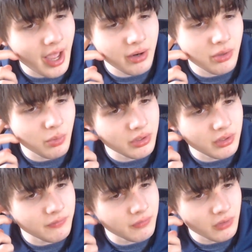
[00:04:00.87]
I don't know what
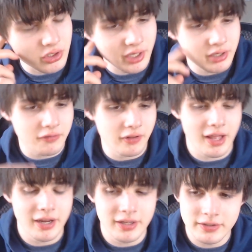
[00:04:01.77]
the full agenda for
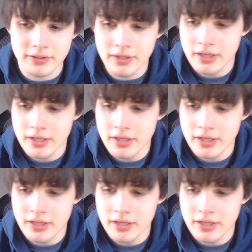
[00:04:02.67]
that is.